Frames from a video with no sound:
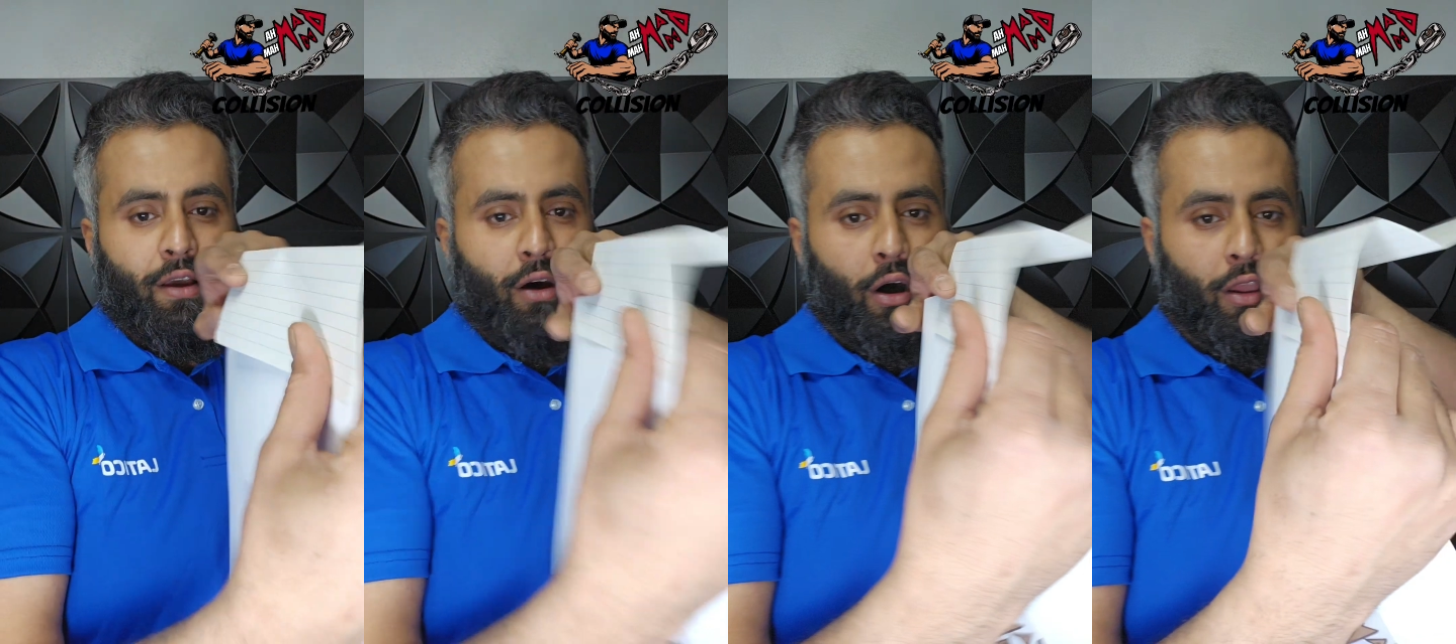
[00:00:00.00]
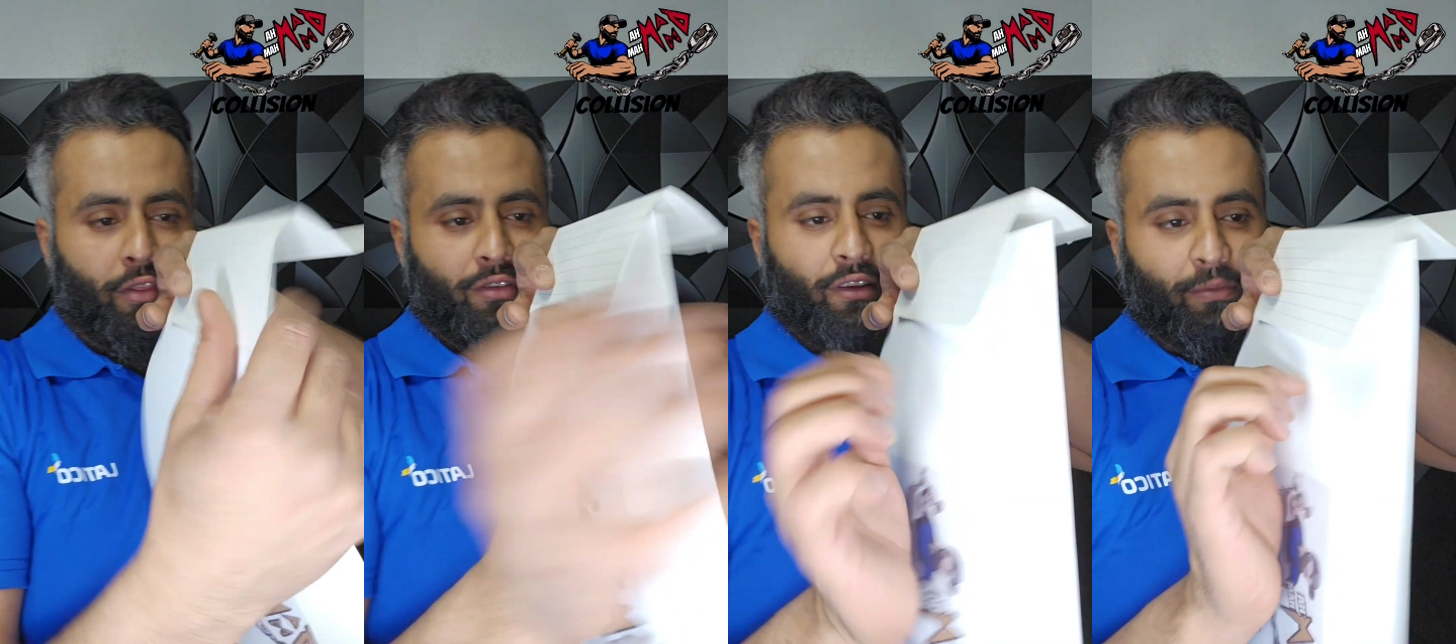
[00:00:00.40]
all of
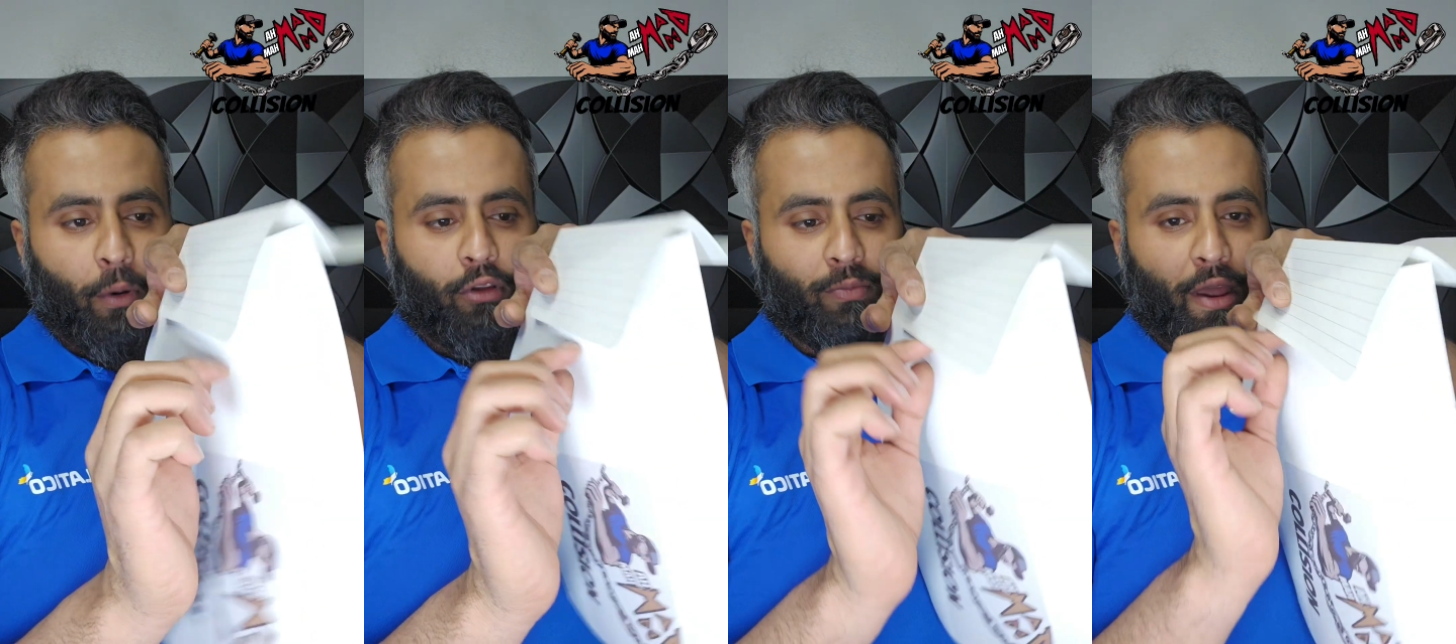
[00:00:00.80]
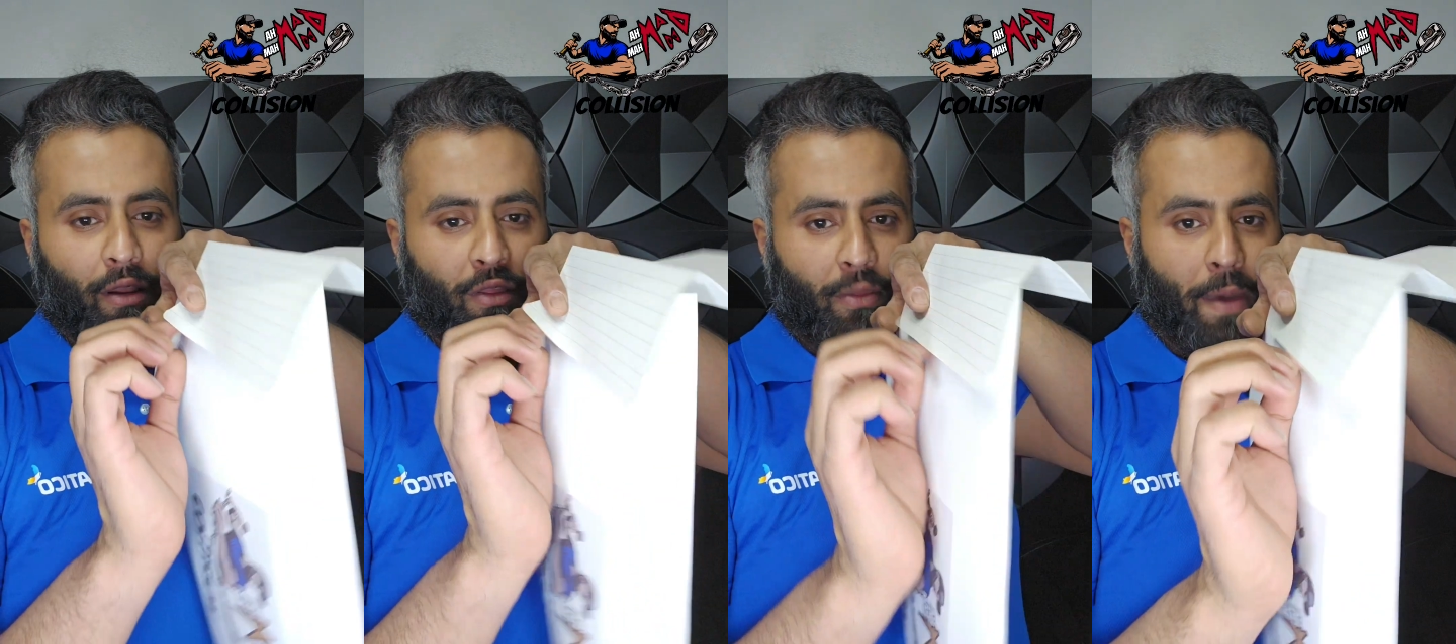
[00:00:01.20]
this exposed metal
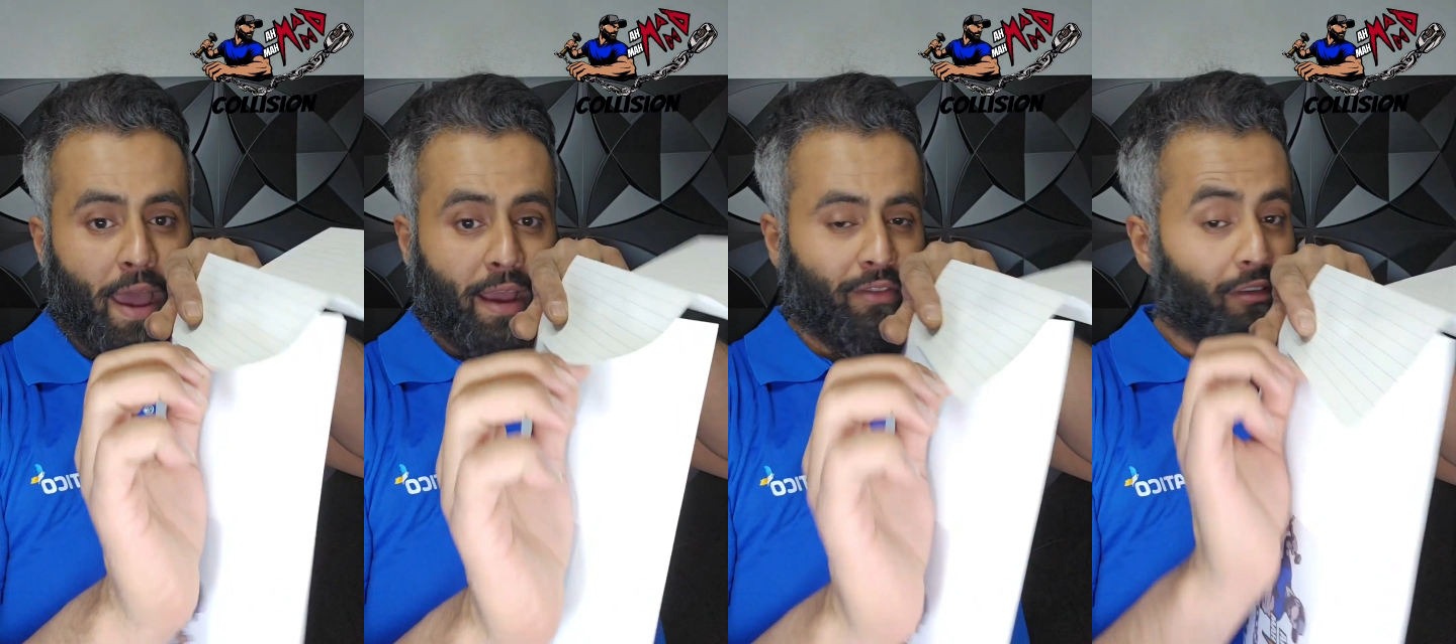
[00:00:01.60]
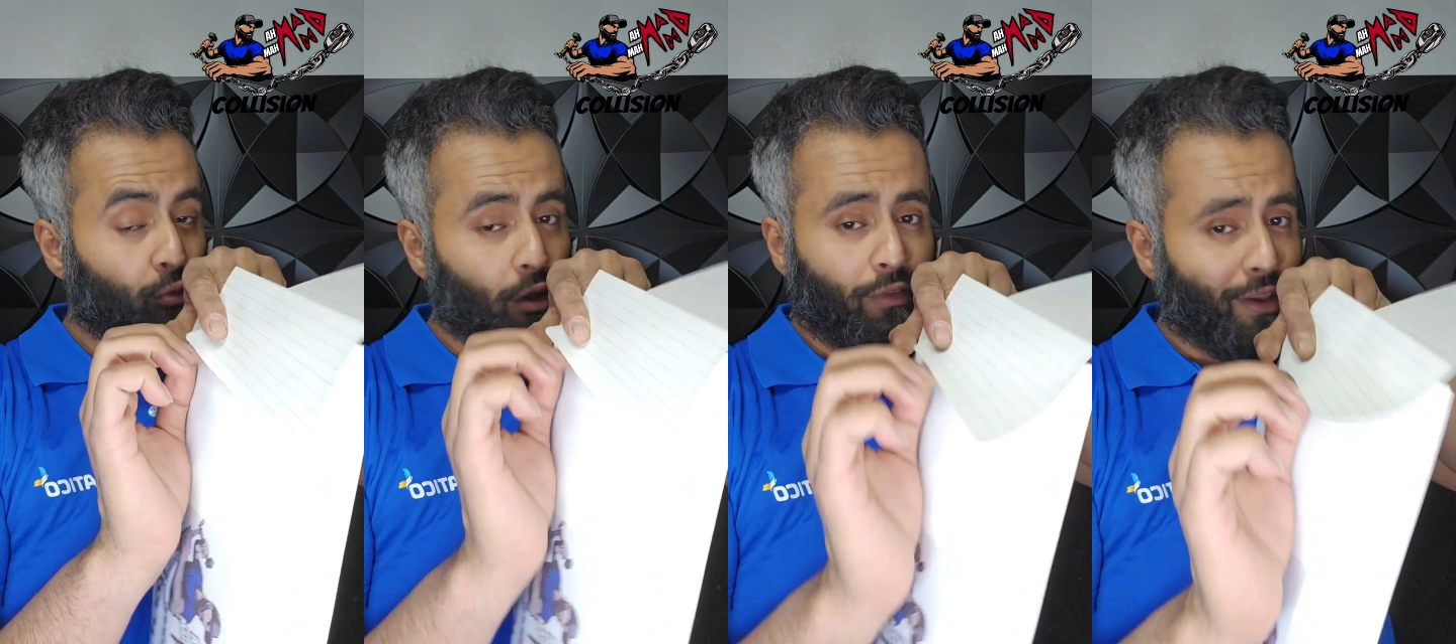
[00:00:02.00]
in the back, this
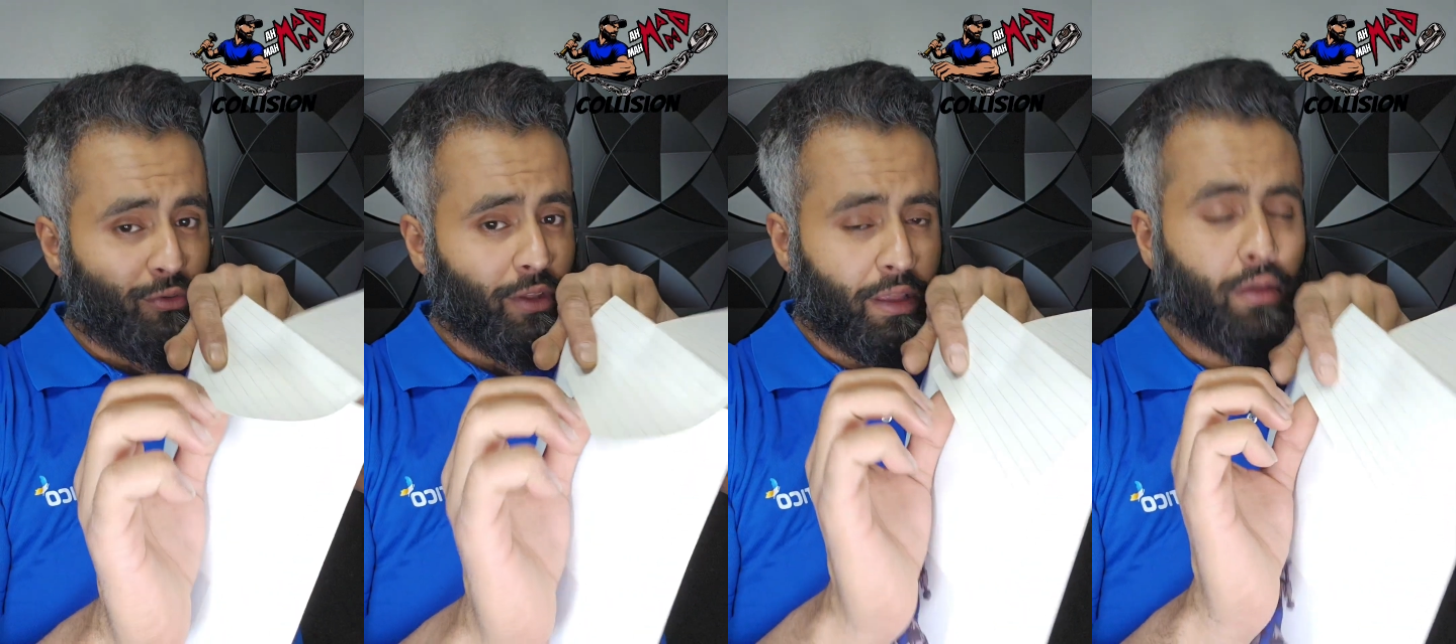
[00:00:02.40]
will eventually,